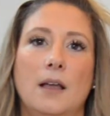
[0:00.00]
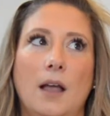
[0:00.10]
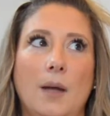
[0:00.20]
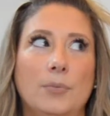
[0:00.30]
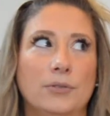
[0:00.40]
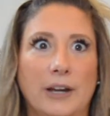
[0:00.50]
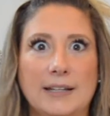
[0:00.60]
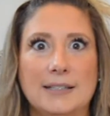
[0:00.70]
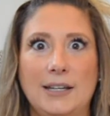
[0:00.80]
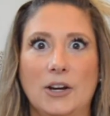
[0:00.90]
a
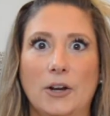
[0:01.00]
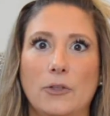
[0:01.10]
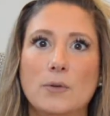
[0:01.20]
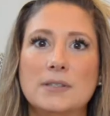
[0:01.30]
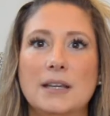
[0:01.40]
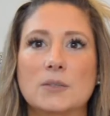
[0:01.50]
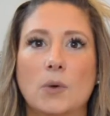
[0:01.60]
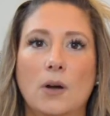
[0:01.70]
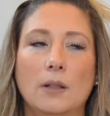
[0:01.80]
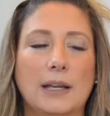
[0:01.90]
pricier. Those things
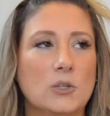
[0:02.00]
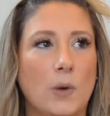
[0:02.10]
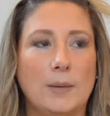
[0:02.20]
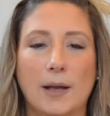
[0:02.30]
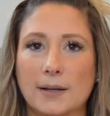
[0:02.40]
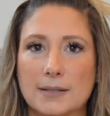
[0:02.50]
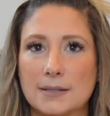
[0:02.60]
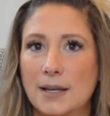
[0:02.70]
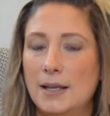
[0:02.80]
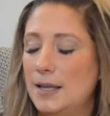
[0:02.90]
were all like 20 bucks.
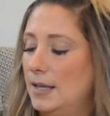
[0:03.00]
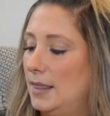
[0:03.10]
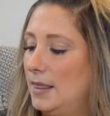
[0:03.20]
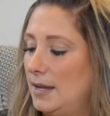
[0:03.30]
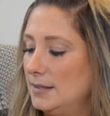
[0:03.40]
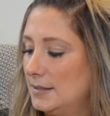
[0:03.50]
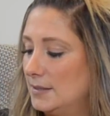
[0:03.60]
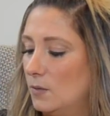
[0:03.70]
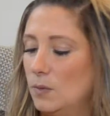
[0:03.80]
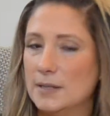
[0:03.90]
This
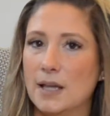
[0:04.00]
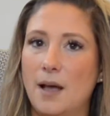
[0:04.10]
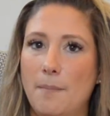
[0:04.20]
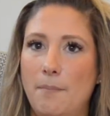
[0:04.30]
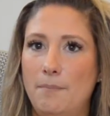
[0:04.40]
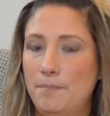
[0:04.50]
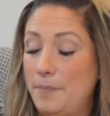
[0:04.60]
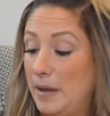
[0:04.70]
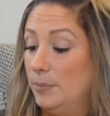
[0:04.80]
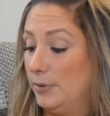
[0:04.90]
was a
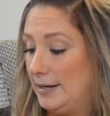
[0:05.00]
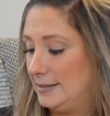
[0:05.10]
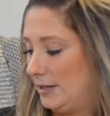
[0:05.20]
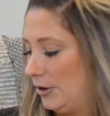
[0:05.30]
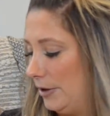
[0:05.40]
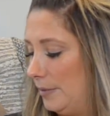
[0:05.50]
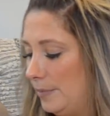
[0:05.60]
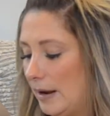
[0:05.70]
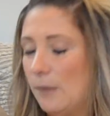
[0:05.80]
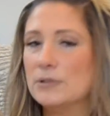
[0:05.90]
bit pricier,
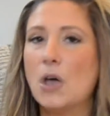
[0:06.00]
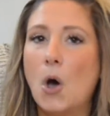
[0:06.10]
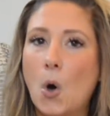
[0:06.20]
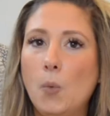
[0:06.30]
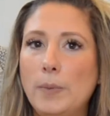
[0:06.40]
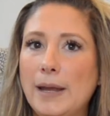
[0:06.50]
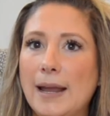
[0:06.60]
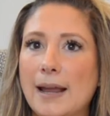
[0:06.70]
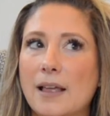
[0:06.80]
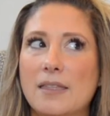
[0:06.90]
but I was
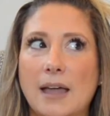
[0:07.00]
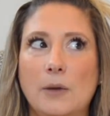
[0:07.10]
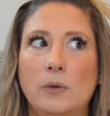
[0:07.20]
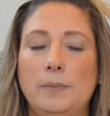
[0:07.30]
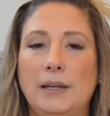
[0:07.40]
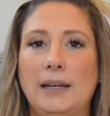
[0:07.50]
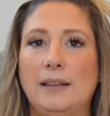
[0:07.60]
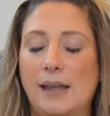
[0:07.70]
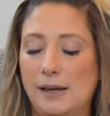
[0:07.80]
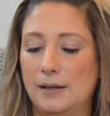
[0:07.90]
hoping that it would be
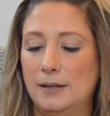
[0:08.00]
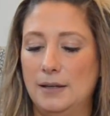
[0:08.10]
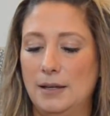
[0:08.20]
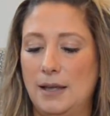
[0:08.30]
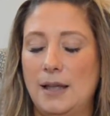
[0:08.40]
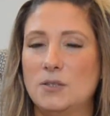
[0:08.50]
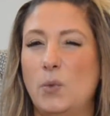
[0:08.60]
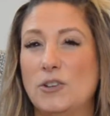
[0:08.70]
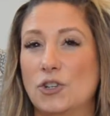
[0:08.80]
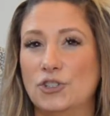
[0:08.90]
like his
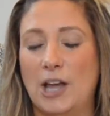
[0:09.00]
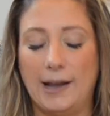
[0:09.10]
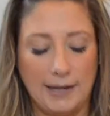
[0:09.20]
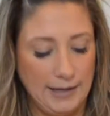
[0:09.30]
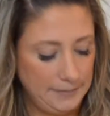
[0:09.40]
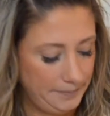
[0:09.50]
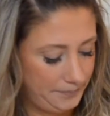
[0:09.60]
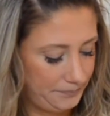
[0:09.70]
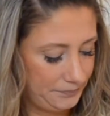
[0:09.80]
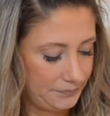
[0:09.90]
winter jacket,
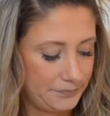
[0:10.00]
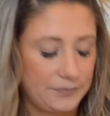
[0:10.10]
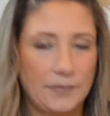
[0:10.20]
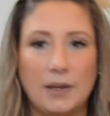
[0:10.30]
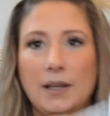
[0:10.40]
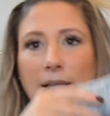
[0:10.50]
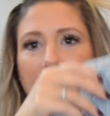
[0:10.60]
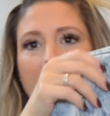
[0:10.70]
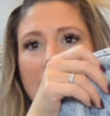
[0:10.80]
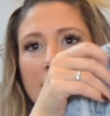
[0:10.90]

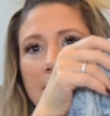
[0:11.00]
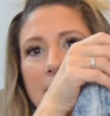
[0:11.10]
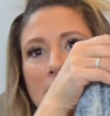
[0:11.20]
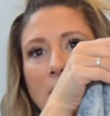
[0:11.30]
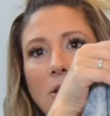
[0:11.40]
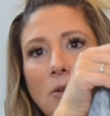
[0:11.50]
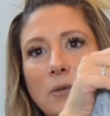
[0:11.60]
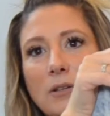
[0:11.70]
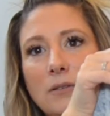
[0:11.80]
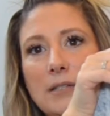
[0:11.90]
and it's this cute
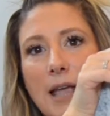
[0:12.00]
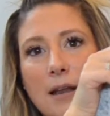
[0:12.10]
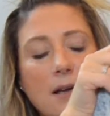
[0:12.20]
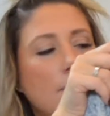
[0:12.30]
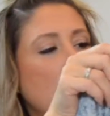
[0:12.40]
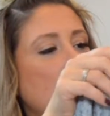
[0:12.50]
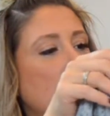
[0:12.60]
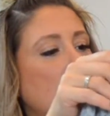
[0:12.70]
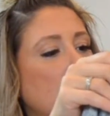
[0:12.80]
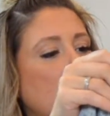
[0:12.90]
little denim
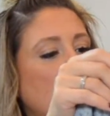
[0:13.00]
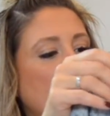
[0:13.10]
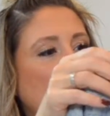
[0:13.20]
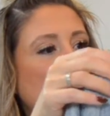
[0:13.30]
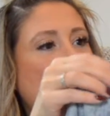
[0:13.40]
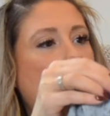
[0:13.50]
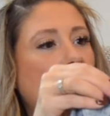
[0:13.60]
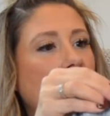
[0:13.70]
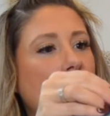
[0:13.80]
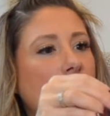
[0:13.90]

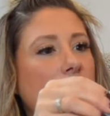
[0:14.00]
jacket.